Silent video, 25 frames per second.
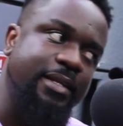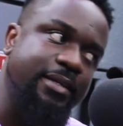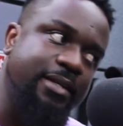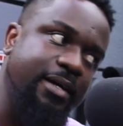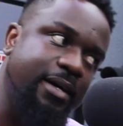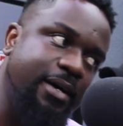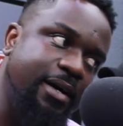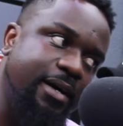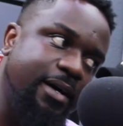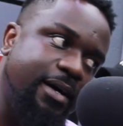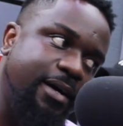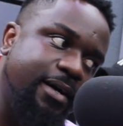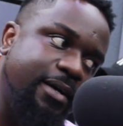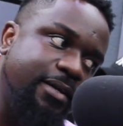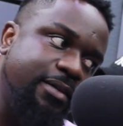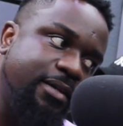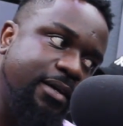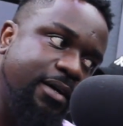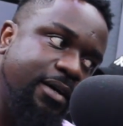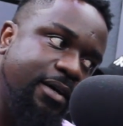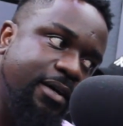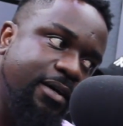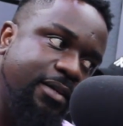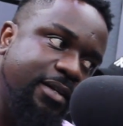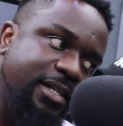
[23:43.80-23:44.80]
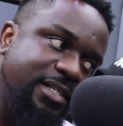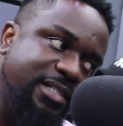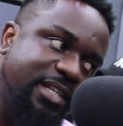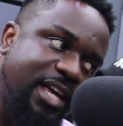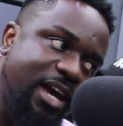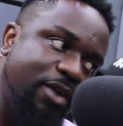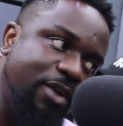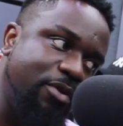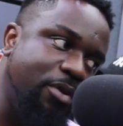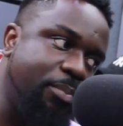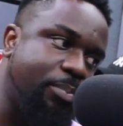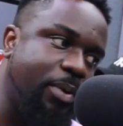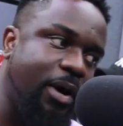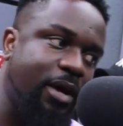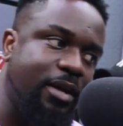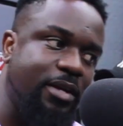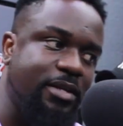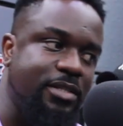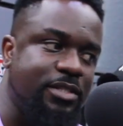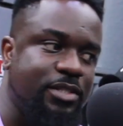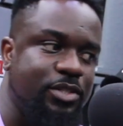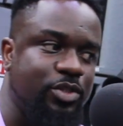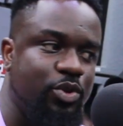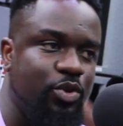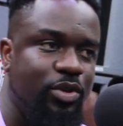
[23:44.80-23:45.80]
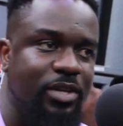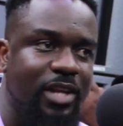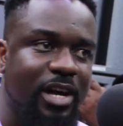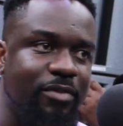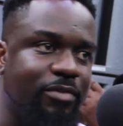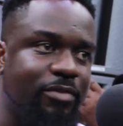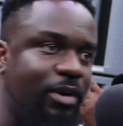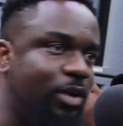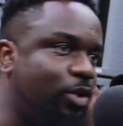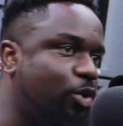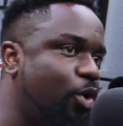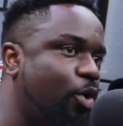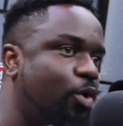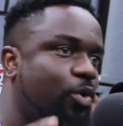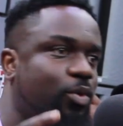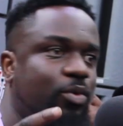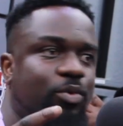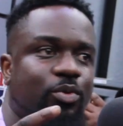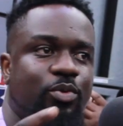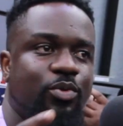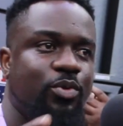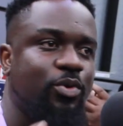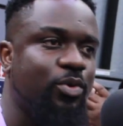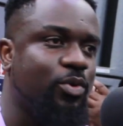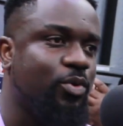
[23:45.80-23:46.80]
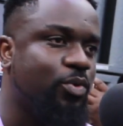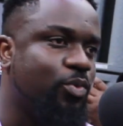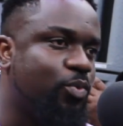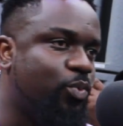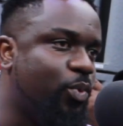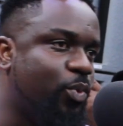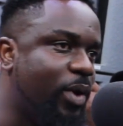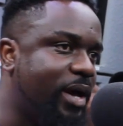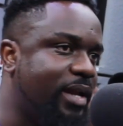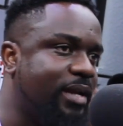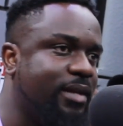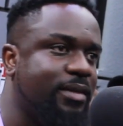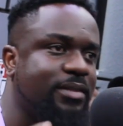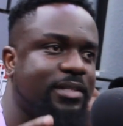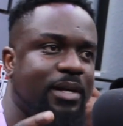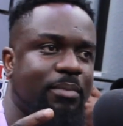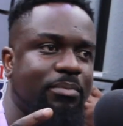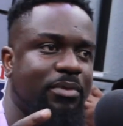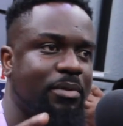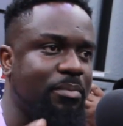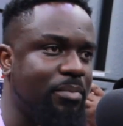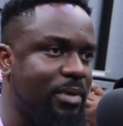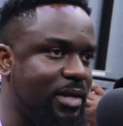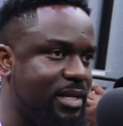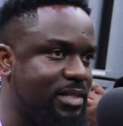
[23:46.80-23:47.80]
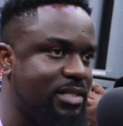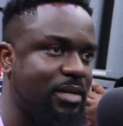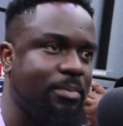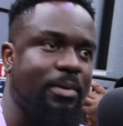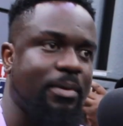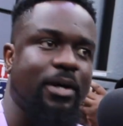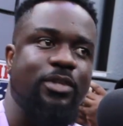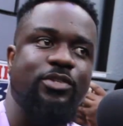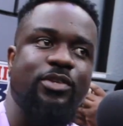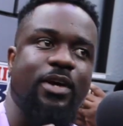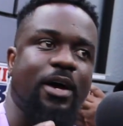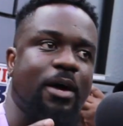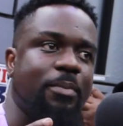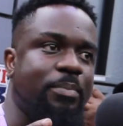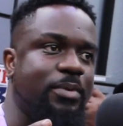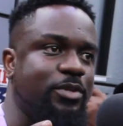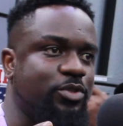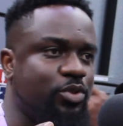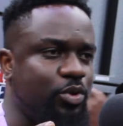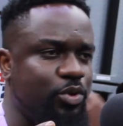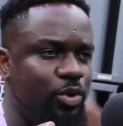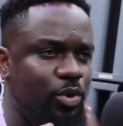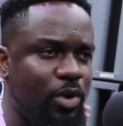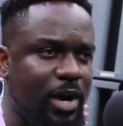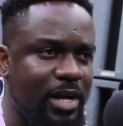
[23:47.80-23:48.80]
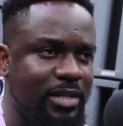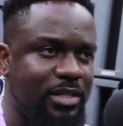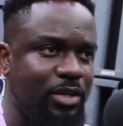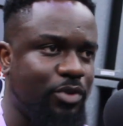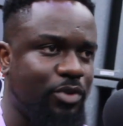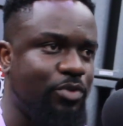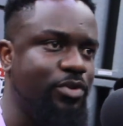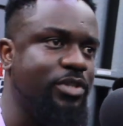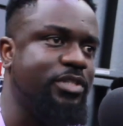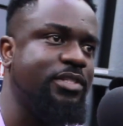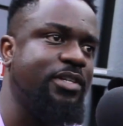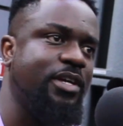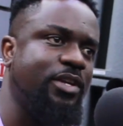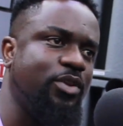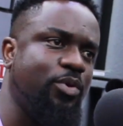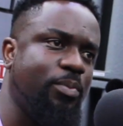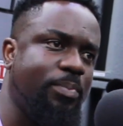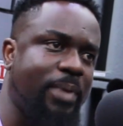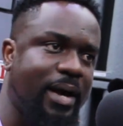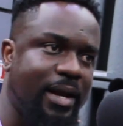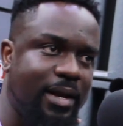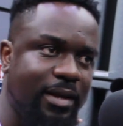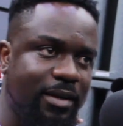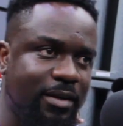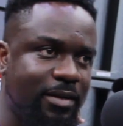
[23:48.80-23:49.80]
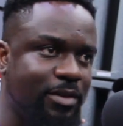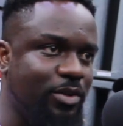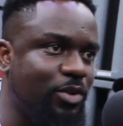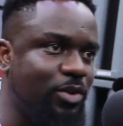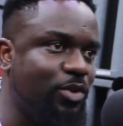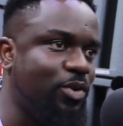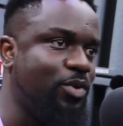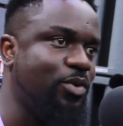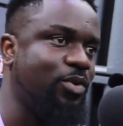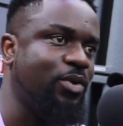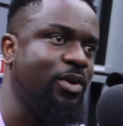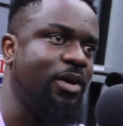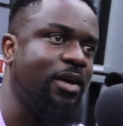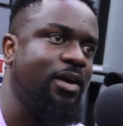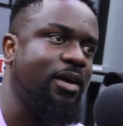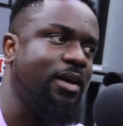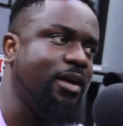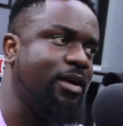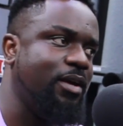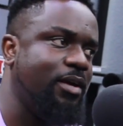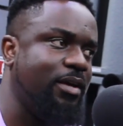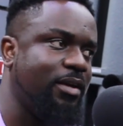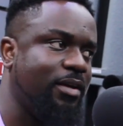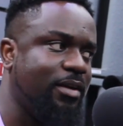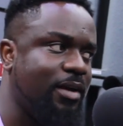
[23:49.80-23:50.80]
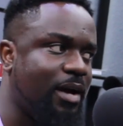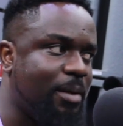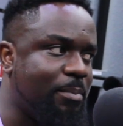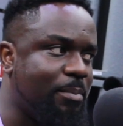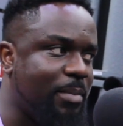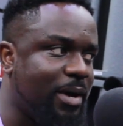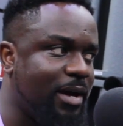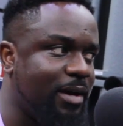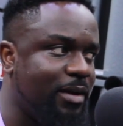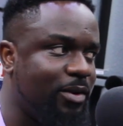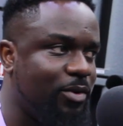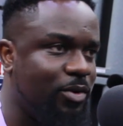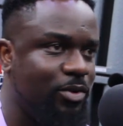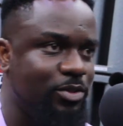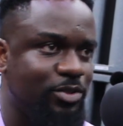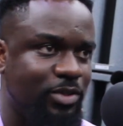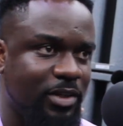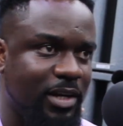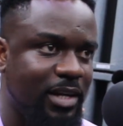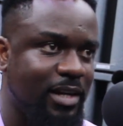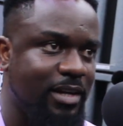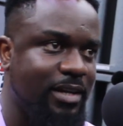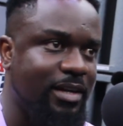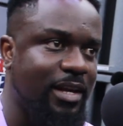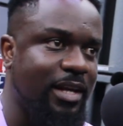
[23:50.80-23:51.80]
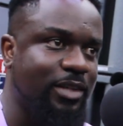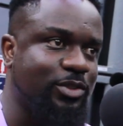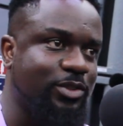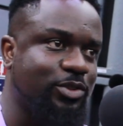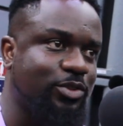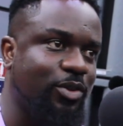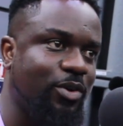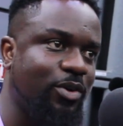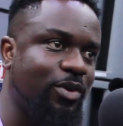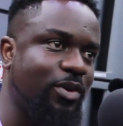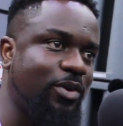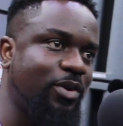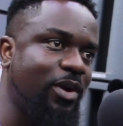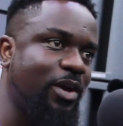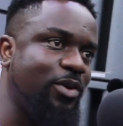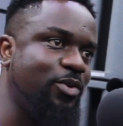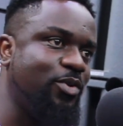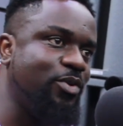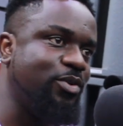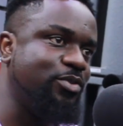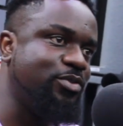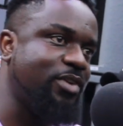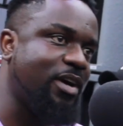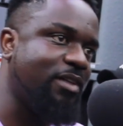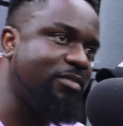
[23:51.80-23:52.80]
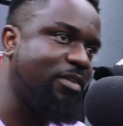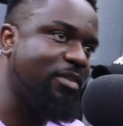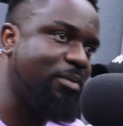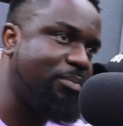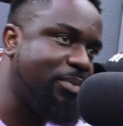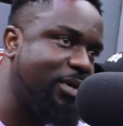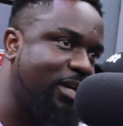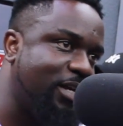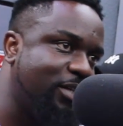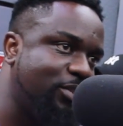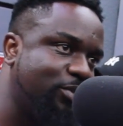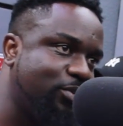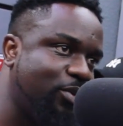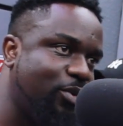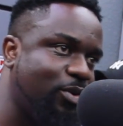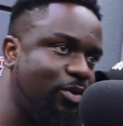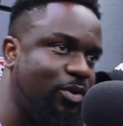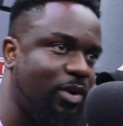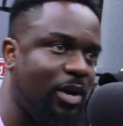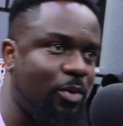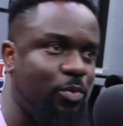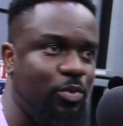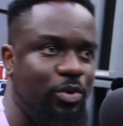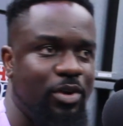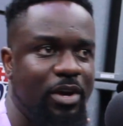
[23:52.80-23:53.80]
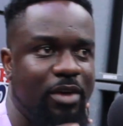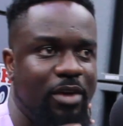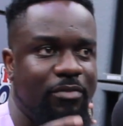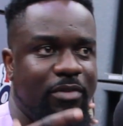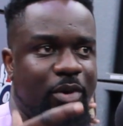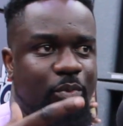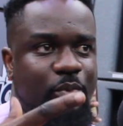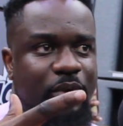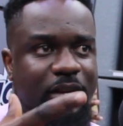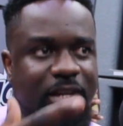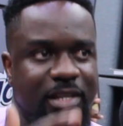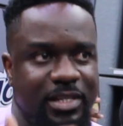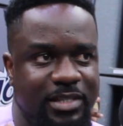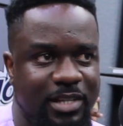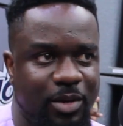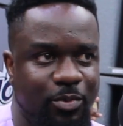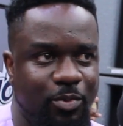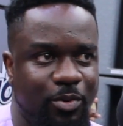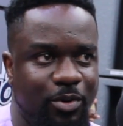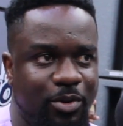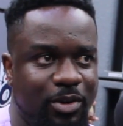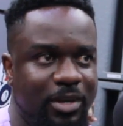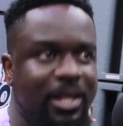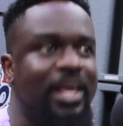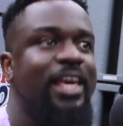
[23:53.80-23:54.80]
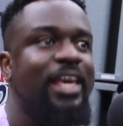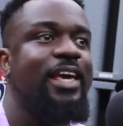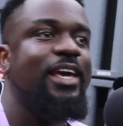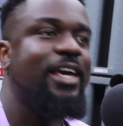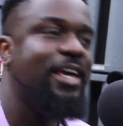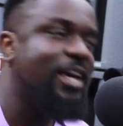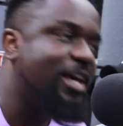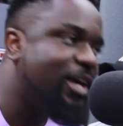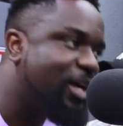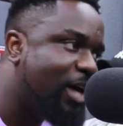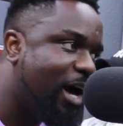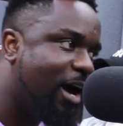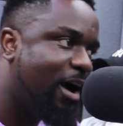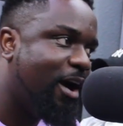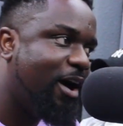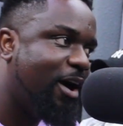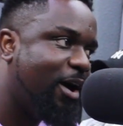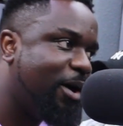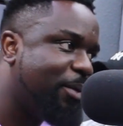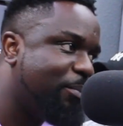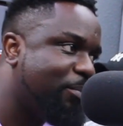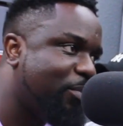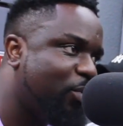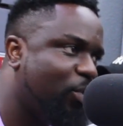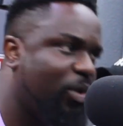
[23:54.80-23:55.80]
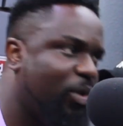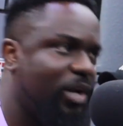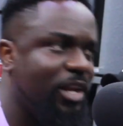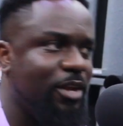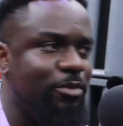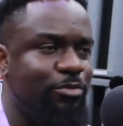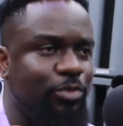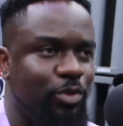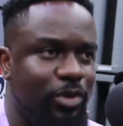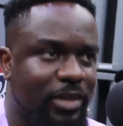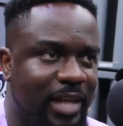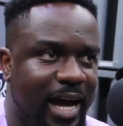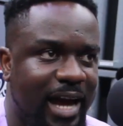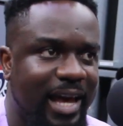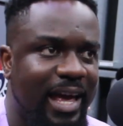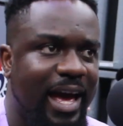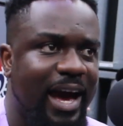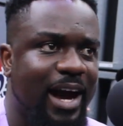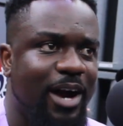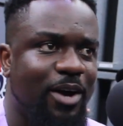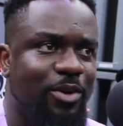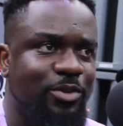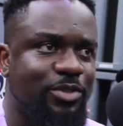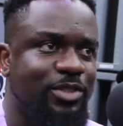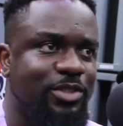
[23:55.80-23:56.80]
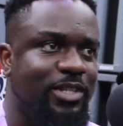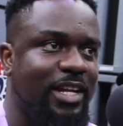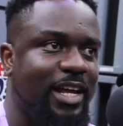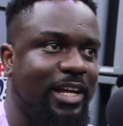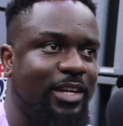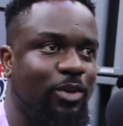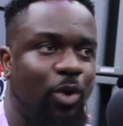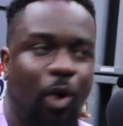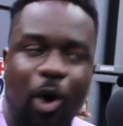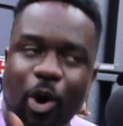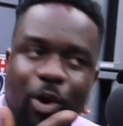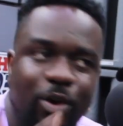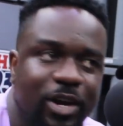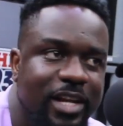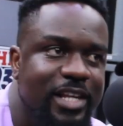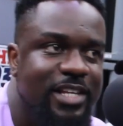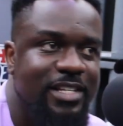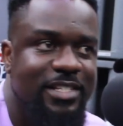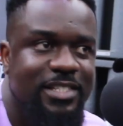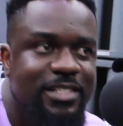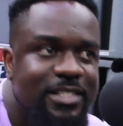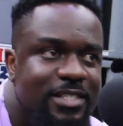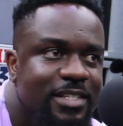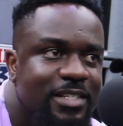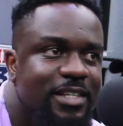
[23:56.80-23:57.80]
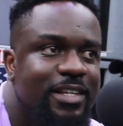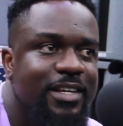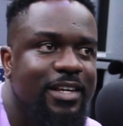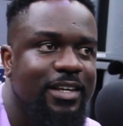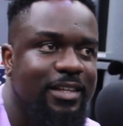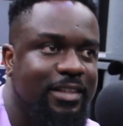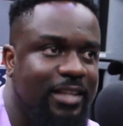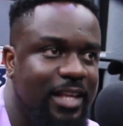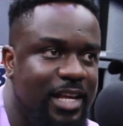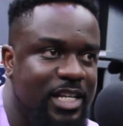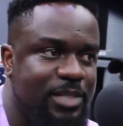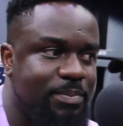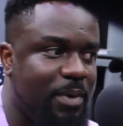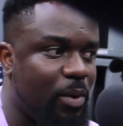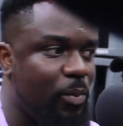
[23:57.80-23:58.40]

The scary part is you never know when something big is about to happen. So you, as a Christian, you panic. Hey, am I going to get the next song? Are you going to have the biggest song? Will you ever win this award? What if you die out? Like all these things.